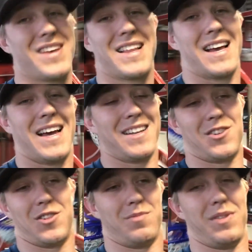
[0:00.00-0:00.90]
like that
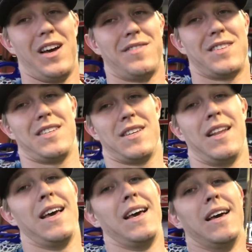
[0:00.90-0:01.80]
during the playoff season,
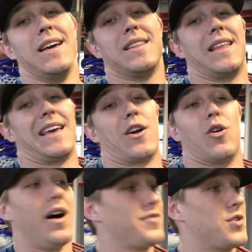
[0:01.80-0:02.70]
they go
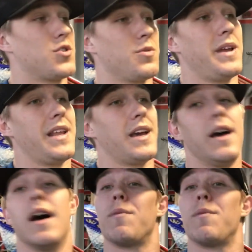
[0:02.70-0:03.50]
off social media.